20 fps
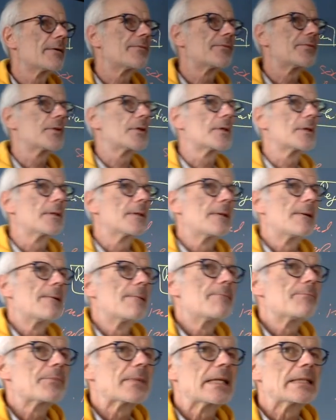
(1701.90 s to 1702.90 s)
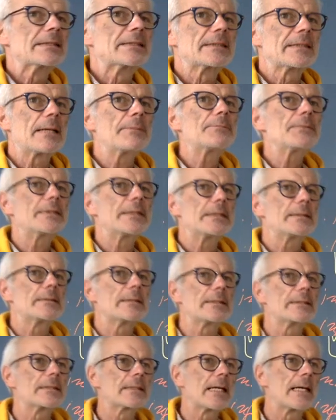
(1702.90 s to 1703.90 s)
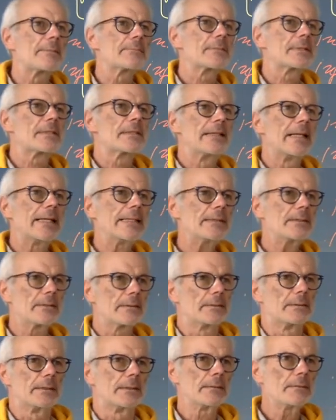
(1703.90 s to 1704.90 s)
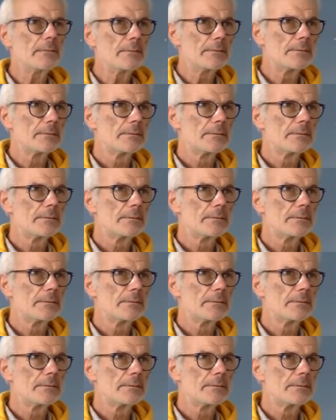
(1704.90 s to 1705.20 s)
for something that comes later than